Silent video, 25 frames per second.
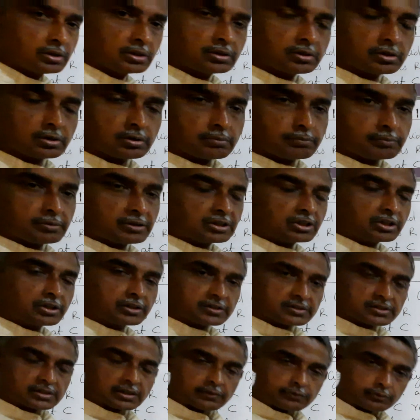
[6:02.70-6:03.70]
In the beginning
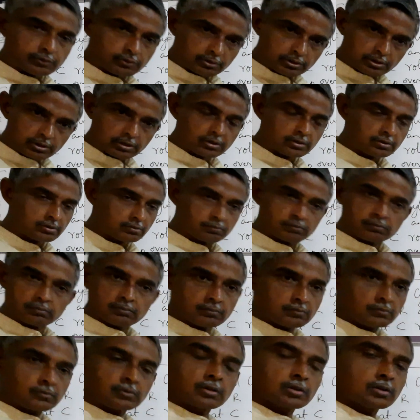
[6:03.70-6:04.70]
itself, the
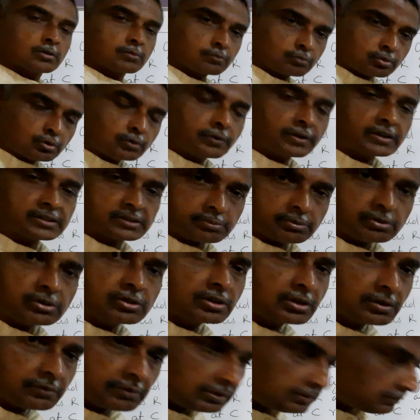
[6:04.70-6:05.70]
proof has been
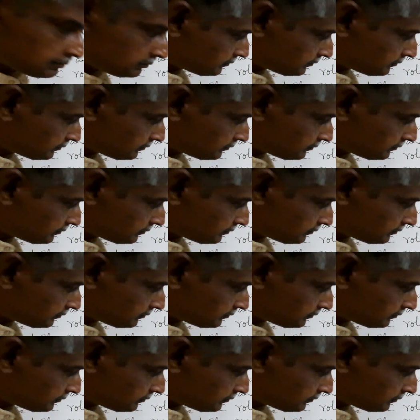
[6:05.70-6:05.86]
given.